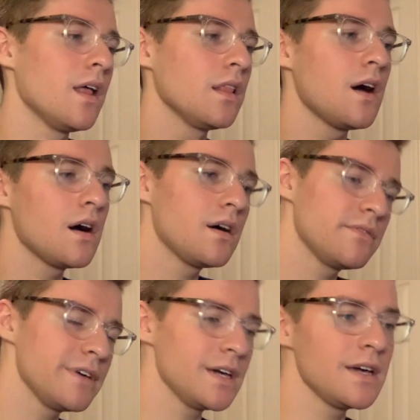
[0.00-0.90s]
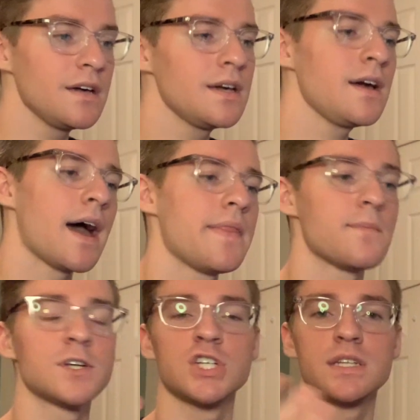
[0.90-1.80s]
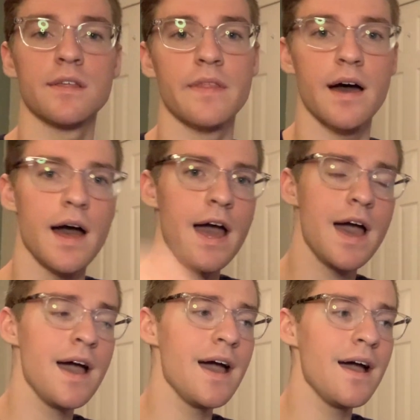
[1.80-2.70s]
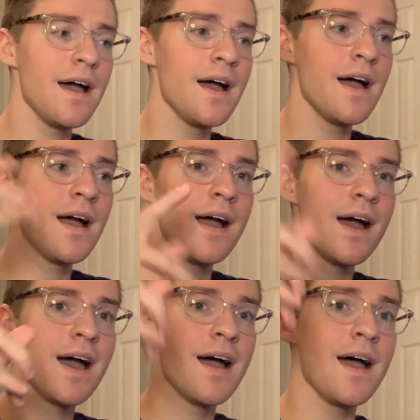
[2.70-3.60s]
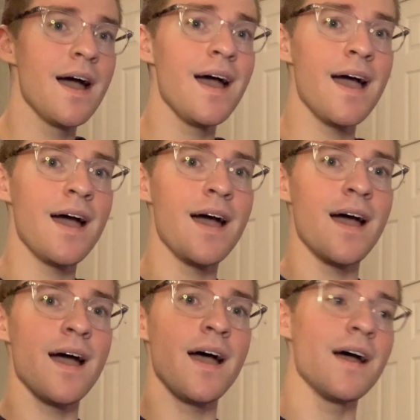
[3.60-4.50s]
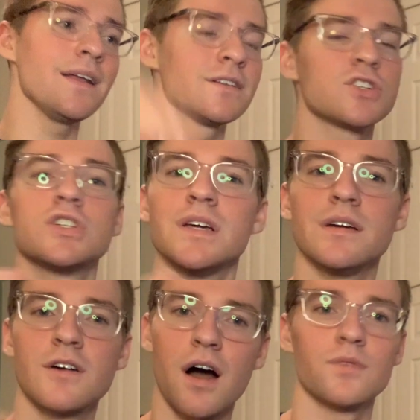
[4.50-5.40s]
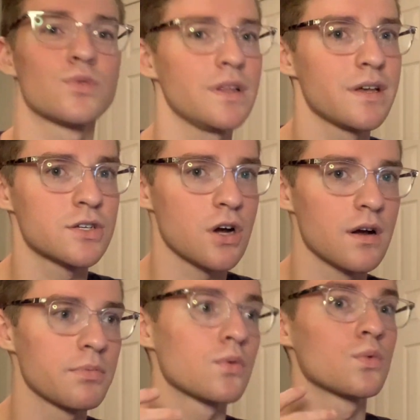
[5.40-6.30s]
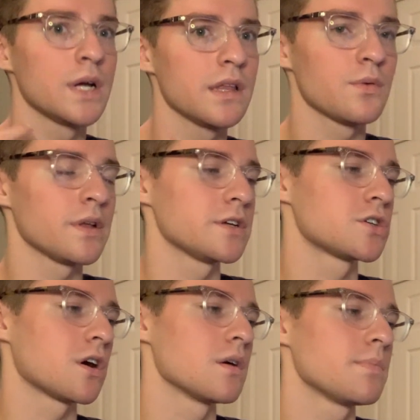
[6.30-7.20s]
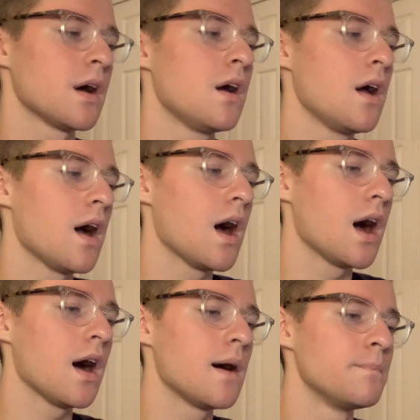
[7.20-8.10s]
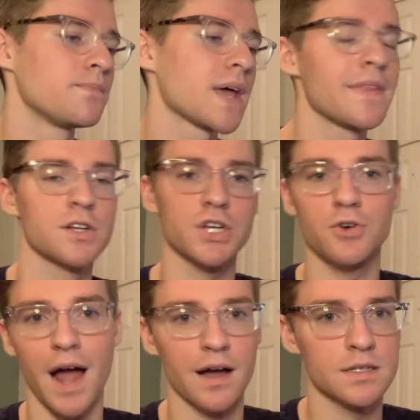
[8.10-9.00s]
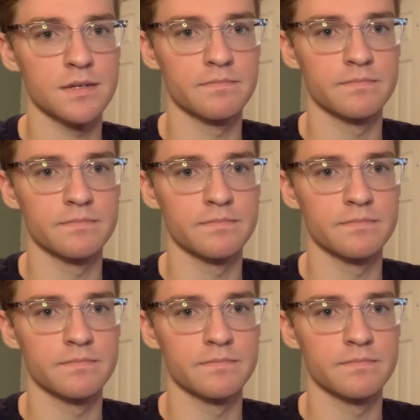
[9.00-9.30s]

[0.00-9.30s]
lovey, and then when she did the end, she got really sharp, really, really sharp. And then she cracked.